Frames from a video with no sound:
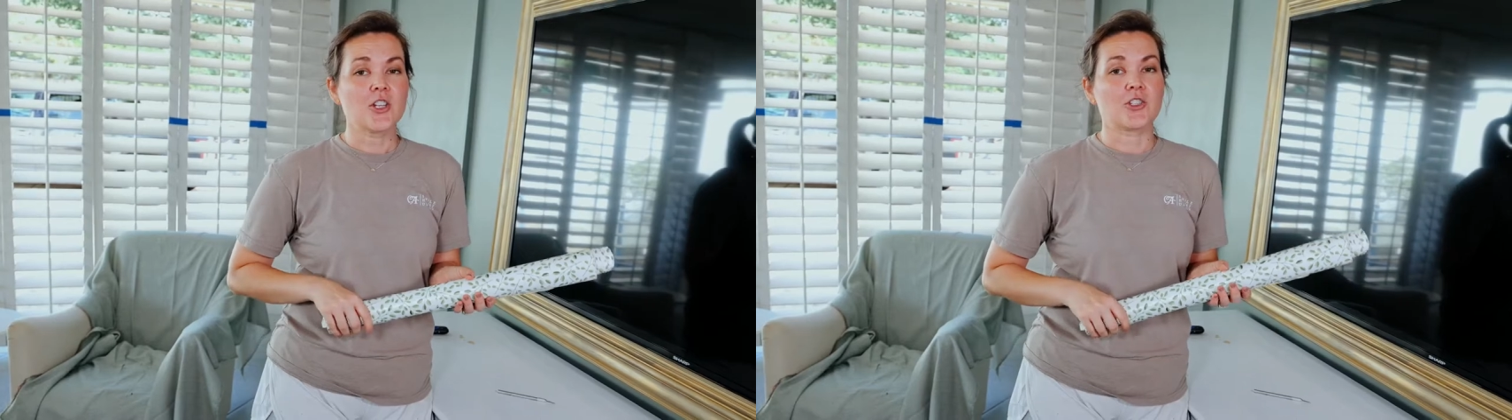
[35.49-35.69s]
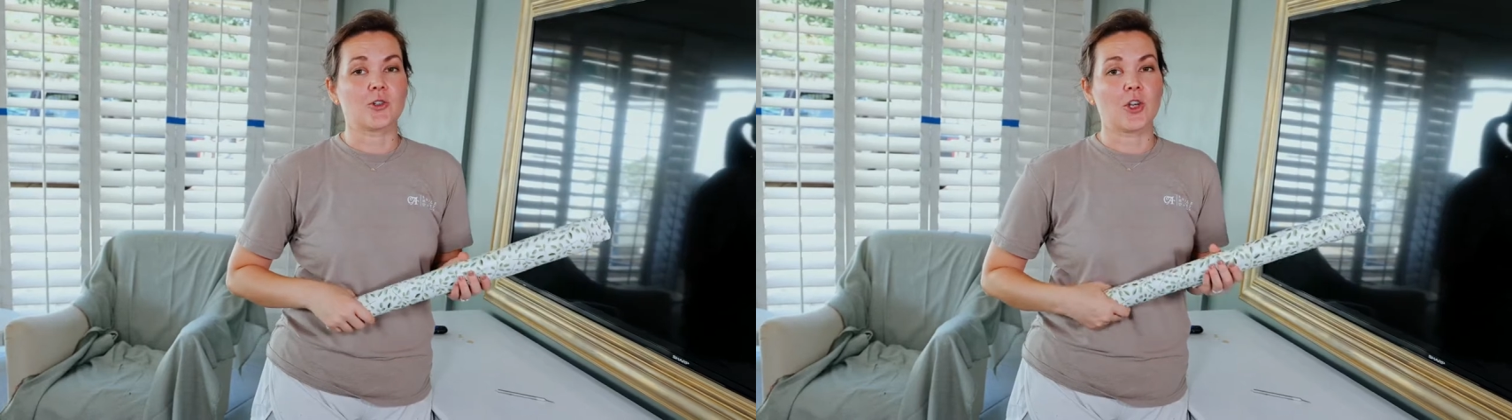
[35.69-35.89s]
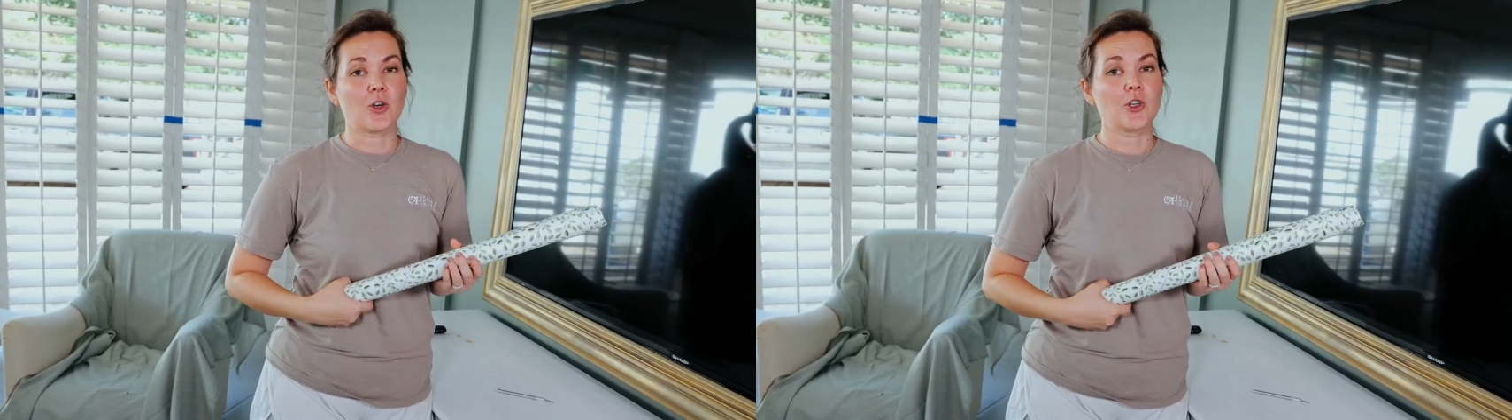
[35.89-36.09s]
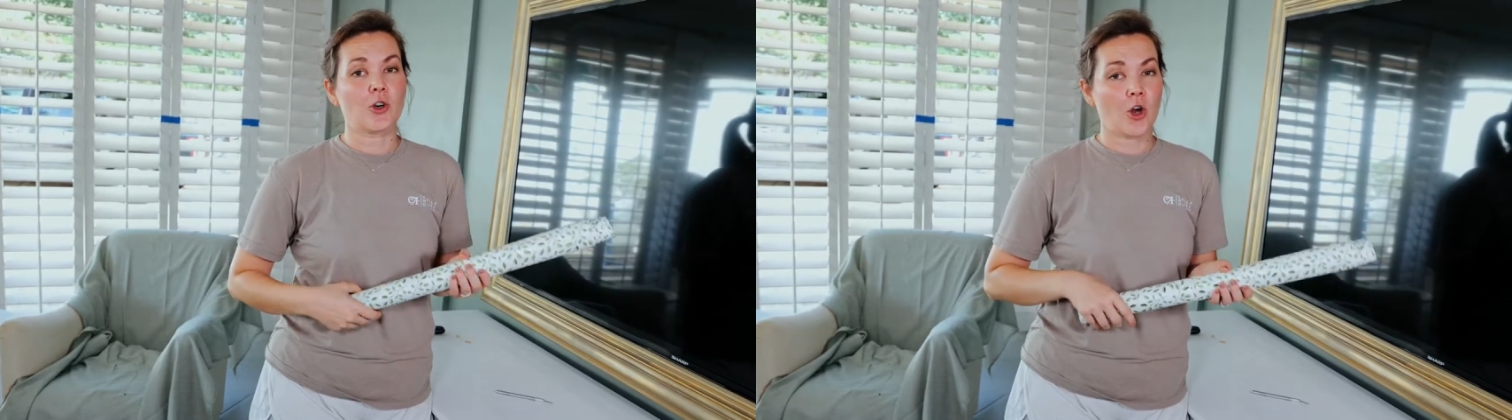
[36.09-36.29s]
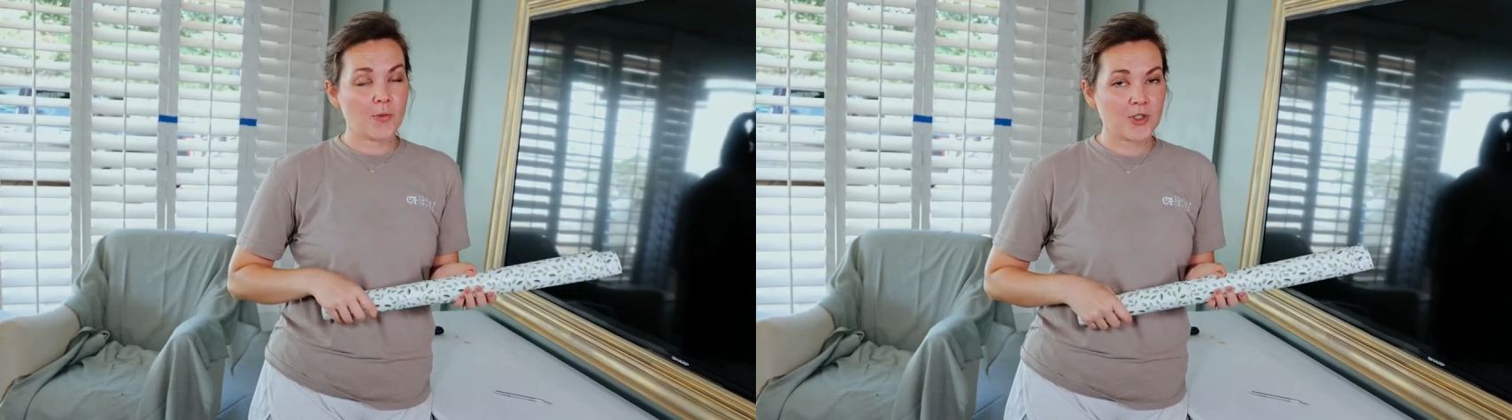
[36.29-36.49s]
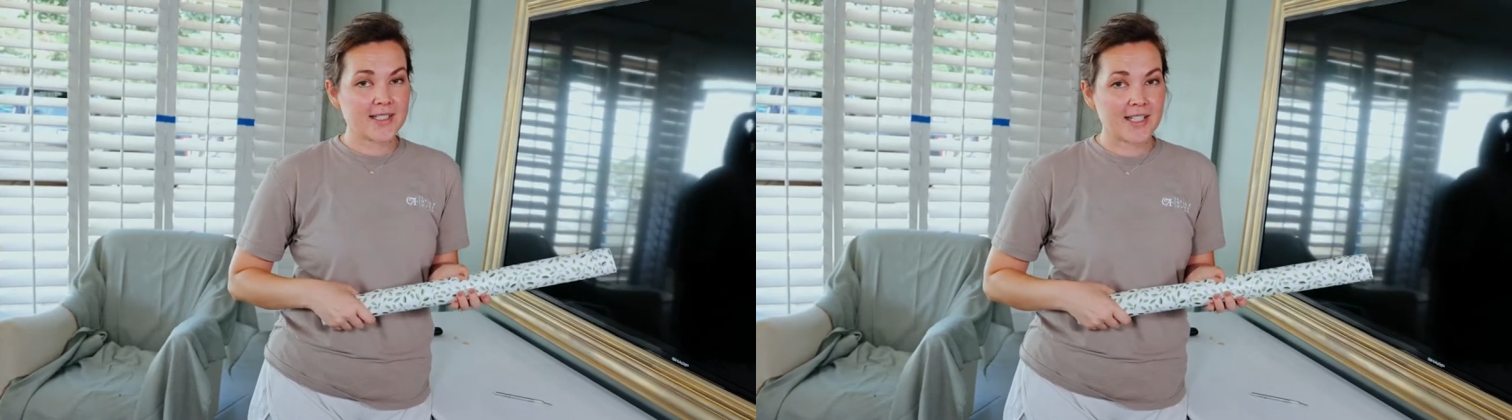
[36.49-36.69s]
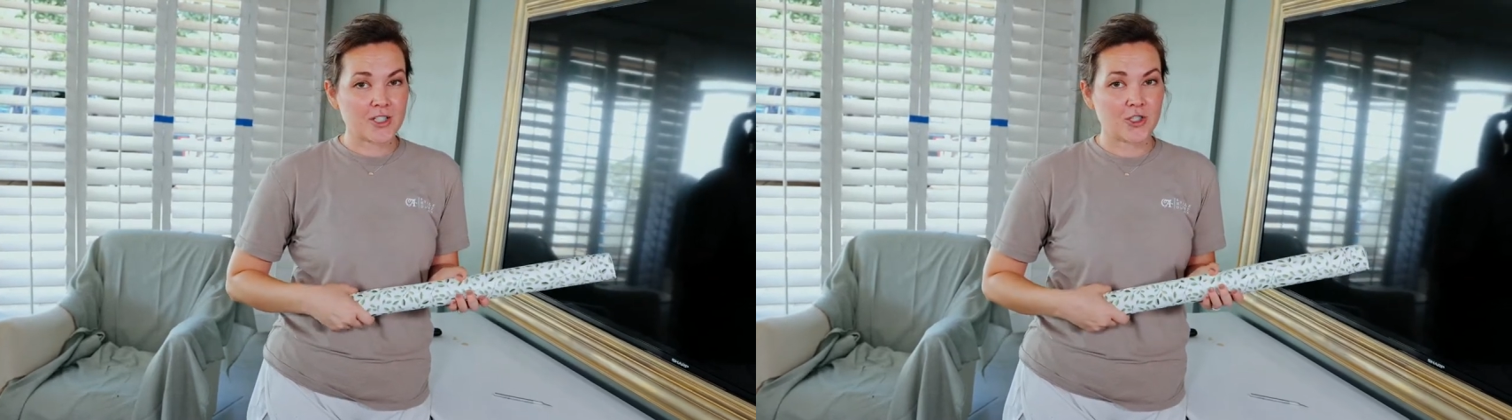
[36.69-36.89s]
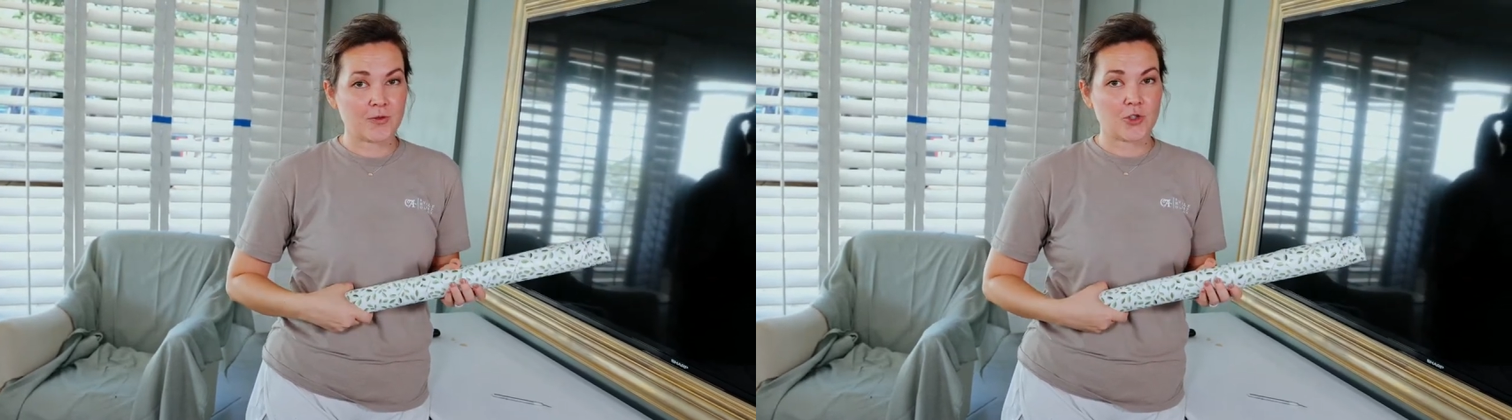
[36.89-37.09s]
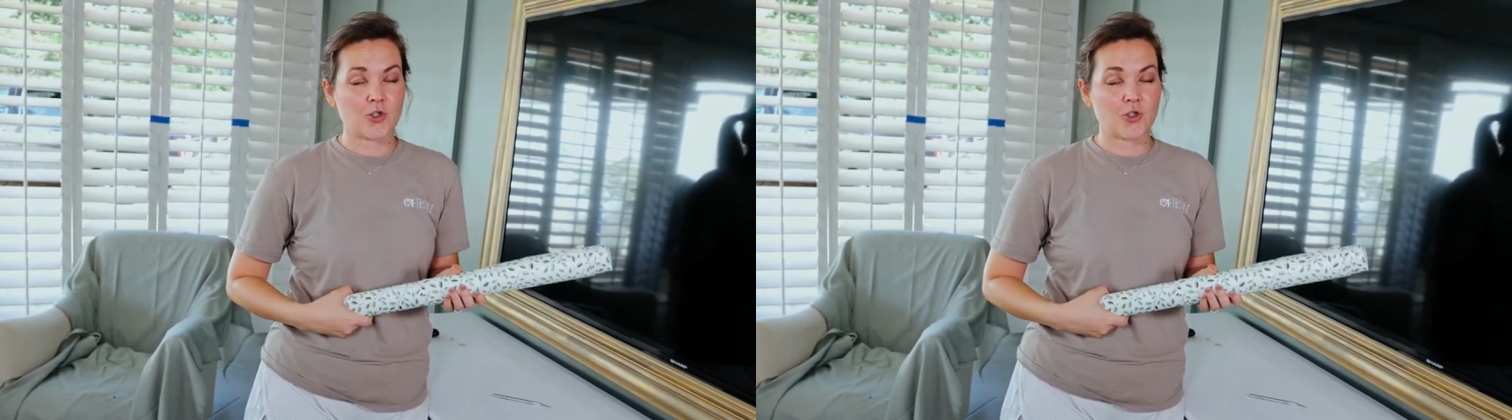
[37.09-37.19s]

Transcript: So go to your home goods section of your